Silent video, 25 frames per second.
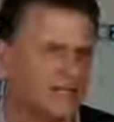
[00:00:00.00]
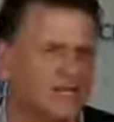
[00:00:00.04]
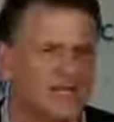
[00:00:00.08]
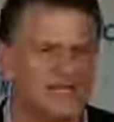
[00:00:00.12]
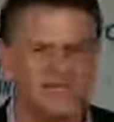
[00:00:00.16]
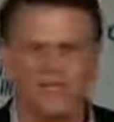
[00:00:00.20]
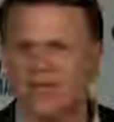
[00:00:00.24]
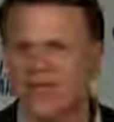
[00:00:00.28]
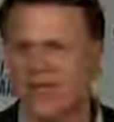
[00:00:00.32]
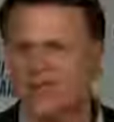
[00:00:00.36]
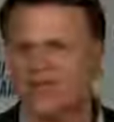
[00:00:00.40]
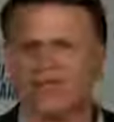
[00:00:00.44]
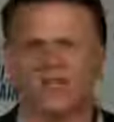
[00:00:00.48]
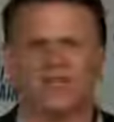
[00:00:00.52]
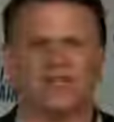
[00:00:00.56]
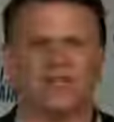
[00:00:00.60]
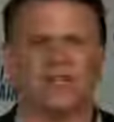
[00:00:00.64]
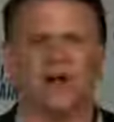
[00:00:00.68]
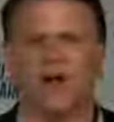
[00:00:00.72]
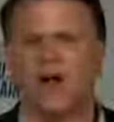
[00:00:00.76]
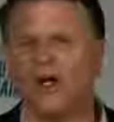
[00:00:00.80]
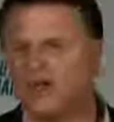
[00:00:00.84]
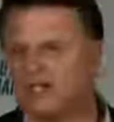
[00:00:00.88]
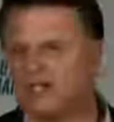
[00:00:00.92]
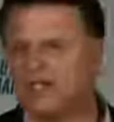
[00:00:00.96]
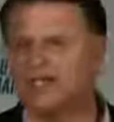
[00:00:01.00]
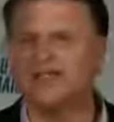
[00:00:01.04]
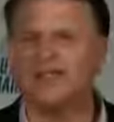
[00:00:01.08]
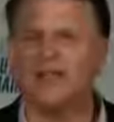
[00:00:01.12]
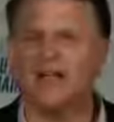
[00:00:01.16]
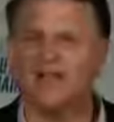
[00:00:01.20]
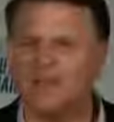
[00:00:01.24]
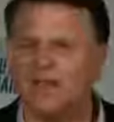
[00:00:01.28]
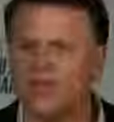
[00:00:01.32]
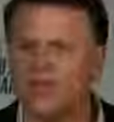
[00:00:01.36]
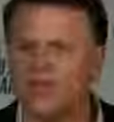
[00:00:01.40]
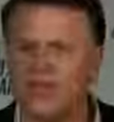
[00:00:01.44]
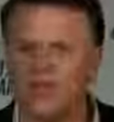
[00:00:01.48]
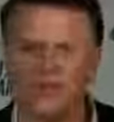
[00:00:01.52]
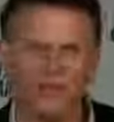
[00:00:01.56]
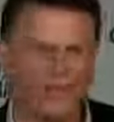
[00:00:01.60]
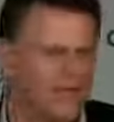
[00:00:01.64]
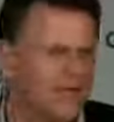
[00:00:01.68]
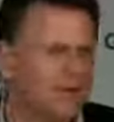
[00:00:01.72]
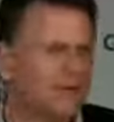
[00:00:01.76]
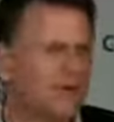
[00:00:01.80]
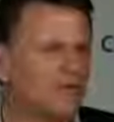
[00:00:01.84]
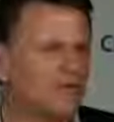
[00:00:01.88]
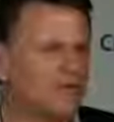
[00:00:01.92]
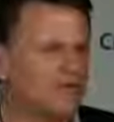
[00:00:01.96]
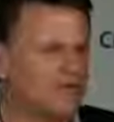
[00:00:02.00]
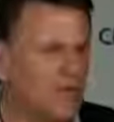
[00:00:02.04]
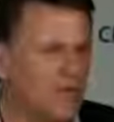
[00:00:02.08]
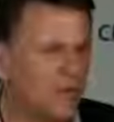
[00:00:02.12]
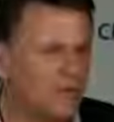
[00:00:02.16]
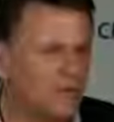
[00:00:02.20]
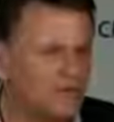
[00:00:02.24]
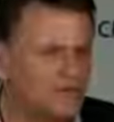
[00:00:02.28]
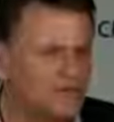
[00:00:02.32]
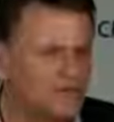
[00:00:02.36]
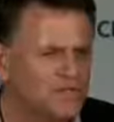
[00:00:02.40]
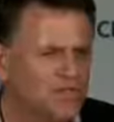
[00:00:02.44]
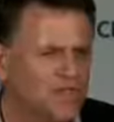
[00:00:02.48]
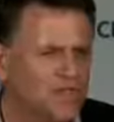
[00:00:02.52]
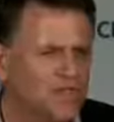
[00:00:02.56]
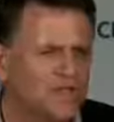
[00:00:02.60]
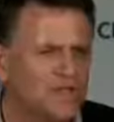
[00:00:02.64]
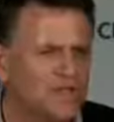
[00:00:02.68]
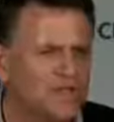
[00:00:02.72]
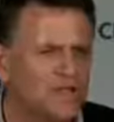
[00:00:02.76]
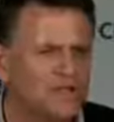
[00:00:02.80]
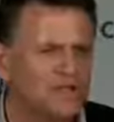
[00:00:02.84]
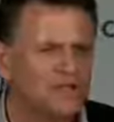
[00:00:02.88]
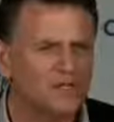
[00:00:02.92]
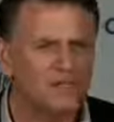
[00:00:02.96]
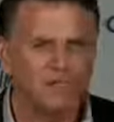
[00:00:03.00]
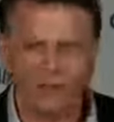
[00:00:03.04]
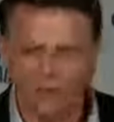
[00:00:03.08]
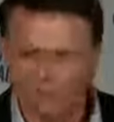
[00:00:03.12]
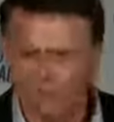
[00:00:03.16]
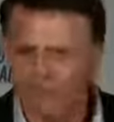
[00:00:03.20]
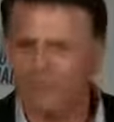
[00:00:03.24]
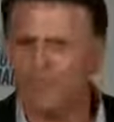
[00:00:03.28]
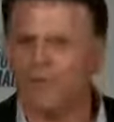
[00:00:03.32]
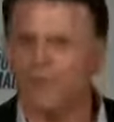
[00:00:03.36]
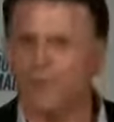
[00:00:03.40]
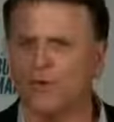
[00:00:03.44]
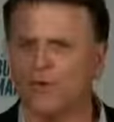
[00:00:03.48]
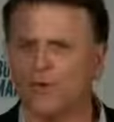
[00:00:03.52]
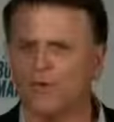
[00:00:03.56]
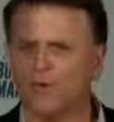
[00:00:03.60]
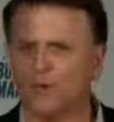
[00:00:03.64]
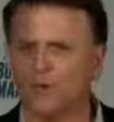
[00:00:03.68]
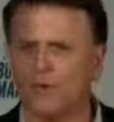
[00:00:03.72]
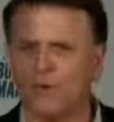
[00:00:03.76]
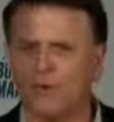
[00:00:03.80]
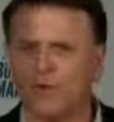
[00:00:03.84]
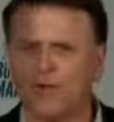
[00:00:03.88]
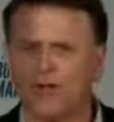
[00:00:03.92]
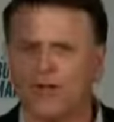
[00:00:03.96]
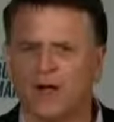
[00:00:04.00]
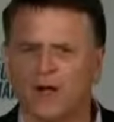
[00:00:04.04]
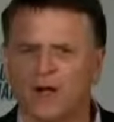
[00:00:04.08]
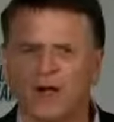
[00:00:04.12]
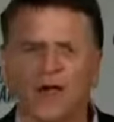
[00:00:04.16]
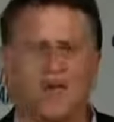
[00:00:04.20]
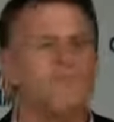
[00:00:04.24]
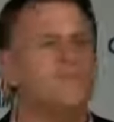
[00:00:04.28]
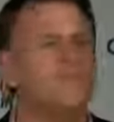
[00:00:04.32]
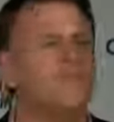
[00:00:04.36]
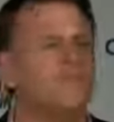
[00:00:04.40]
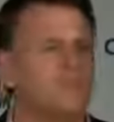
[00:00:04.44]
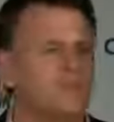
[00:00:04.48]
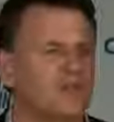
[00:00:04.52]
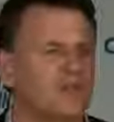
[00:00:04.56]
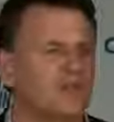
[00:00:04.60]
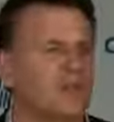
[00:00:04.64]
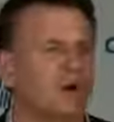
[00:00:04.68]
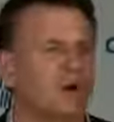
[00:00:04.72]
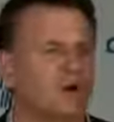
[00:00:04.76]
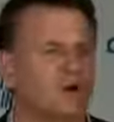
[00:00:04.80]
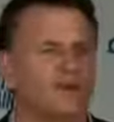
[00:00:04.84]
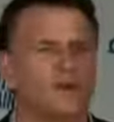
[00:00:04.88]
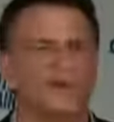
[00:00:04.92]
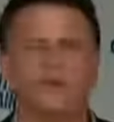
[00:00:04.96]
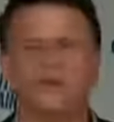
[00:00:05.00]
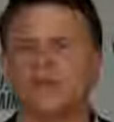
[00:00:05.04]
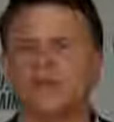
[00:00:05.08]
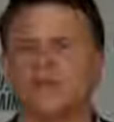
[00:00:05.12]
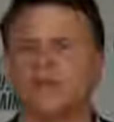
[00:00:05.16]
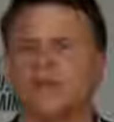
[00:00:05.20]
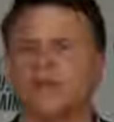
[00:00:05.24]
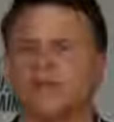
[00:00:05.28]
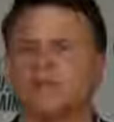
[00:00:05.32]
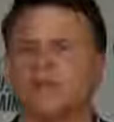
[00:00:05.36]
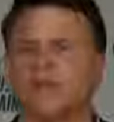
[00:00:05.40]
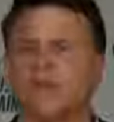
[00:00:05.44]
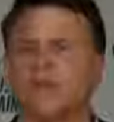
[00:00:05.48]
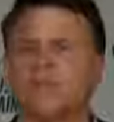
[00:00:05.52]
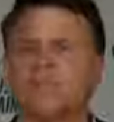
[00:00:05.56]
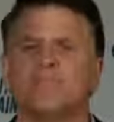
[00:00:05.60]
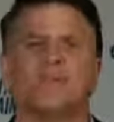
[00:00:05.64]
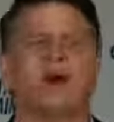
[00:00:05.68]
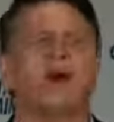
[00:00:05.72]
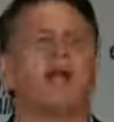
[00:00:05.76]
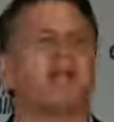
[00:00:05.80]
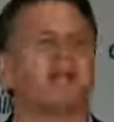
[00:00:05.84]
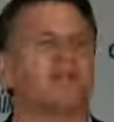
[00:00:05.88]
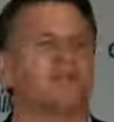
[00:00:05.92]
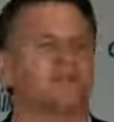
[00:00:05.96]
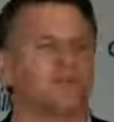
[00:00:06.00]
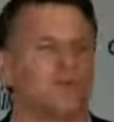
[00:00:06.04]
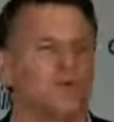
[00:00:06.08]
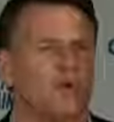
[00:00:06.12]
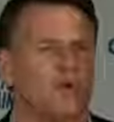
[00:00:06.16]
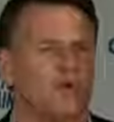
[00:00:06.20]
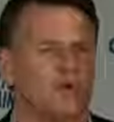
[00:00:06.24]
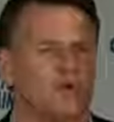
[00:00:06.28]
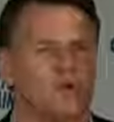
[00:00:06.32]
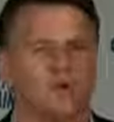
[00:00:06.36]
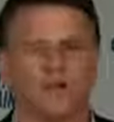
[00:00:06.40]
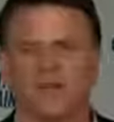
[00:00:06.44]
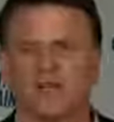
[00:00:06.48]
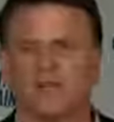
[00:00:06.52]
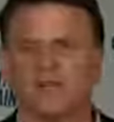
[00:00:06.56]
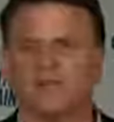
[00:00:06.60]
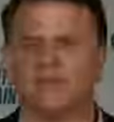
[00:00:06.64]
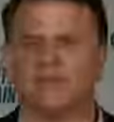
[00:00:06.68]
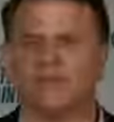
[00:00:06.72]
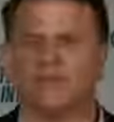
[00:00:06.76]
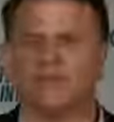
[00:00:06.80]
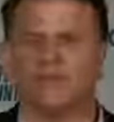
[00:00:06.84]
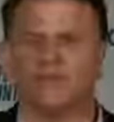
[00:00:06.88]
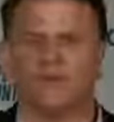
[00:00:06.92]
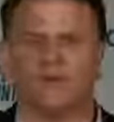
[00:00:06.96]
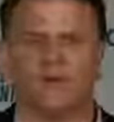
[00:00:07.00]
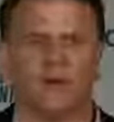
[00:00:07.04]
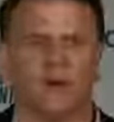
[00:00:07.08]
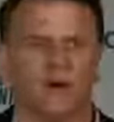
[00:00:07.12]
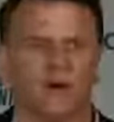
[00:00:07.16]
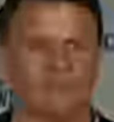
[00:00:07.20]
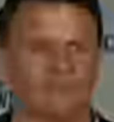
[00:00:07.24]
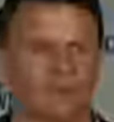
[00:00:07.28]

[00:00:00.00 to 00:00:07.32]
It's not just cars, it's everything. Think about phones. Do you remember phones when we were young? I'm 51. Who in here is my age or older and can lift his or her